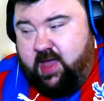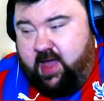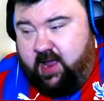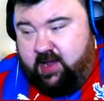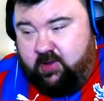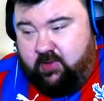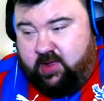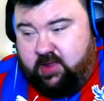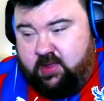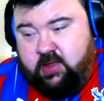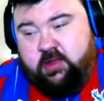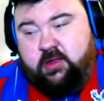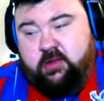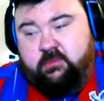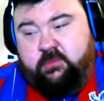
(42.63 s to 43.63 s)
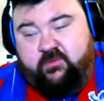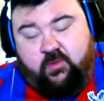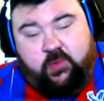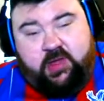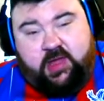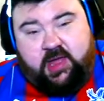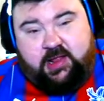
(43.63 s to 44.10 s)
Anyway, before
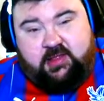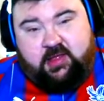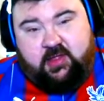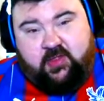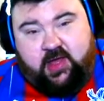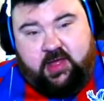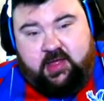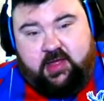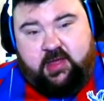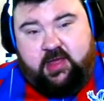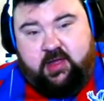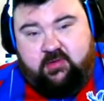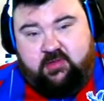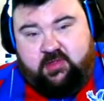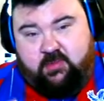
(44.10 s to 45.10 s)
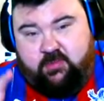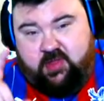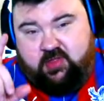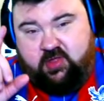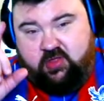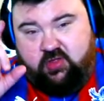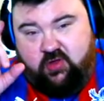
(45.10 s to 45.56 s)
we get into that, here is a
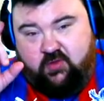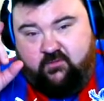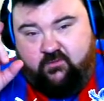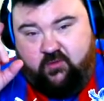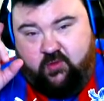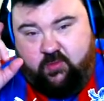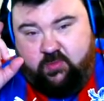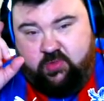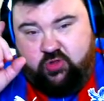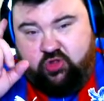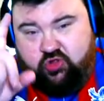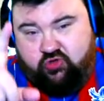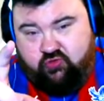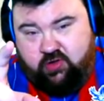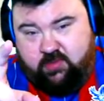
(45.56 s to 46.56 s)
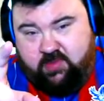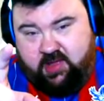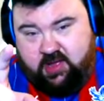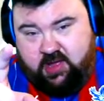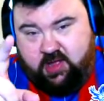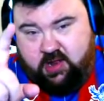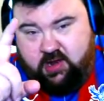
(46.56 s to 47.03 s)
message from
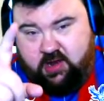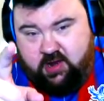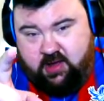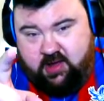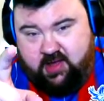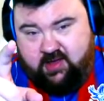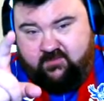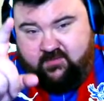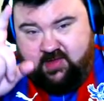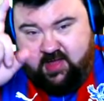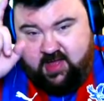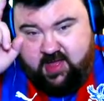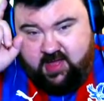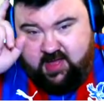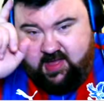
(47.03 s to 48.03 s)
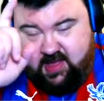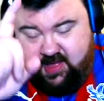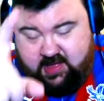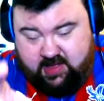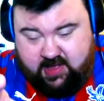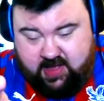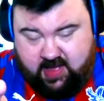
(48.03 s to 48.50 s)
Streaming Live
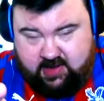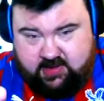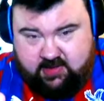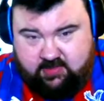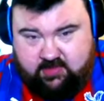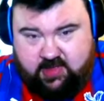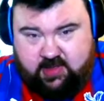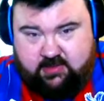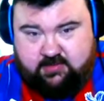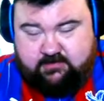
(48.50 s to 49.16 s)
Academy.